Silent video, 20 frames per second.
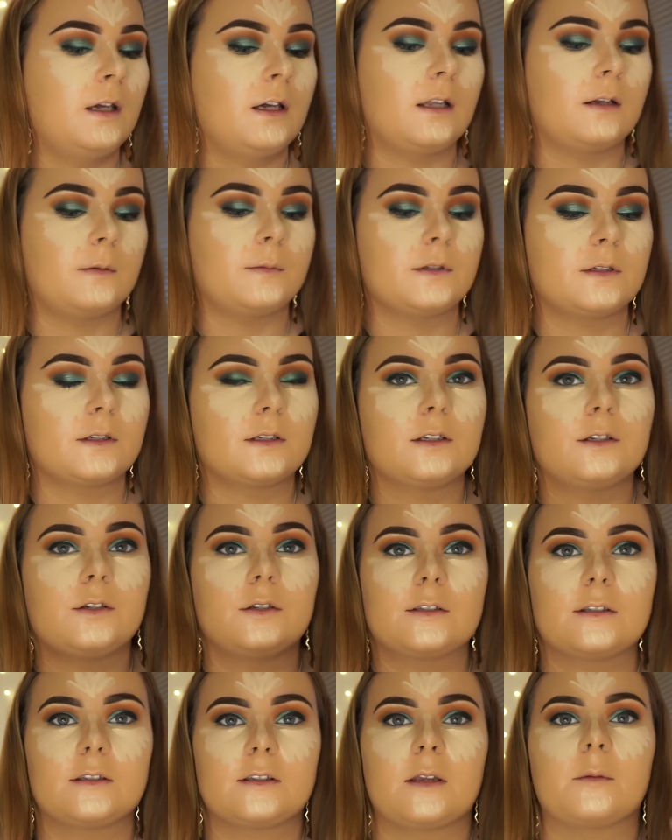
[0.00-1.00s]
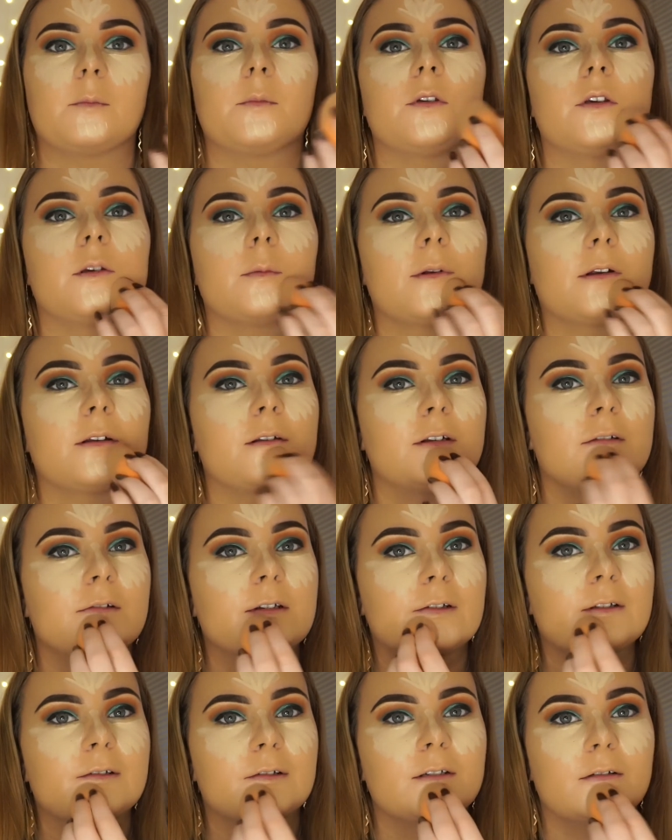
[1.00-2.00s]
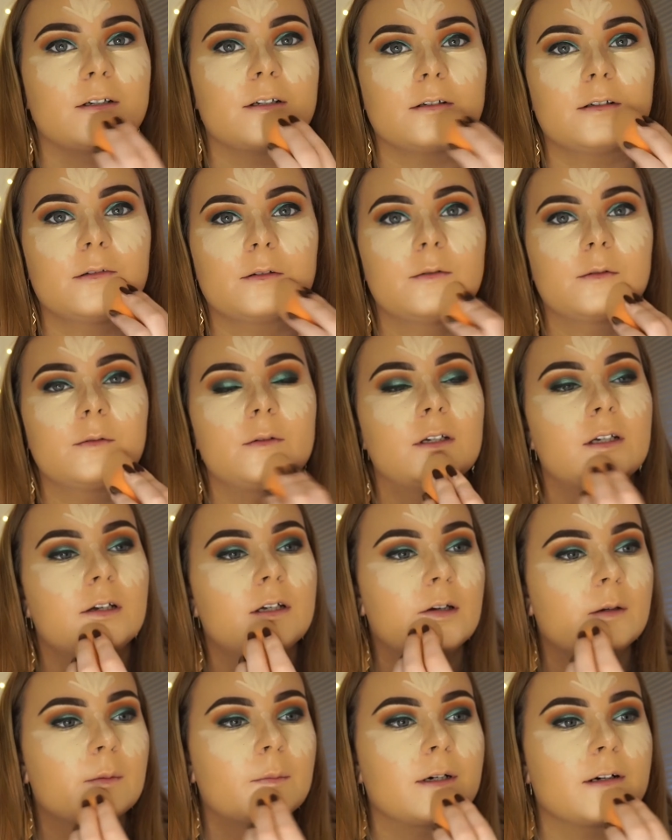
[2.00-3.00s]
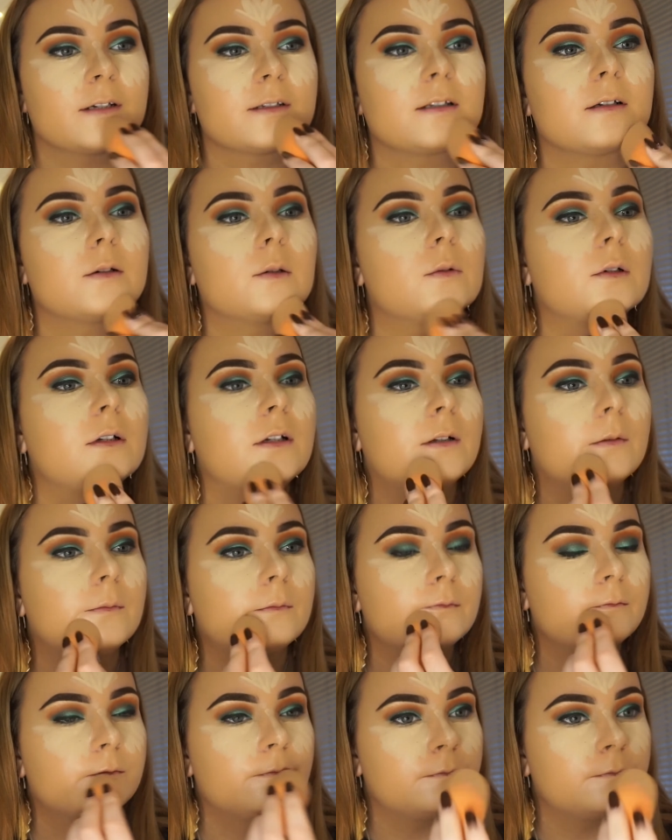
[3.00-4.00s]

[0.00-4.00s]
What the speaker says: So I'm just going to use the same beauty blender just to press it all in.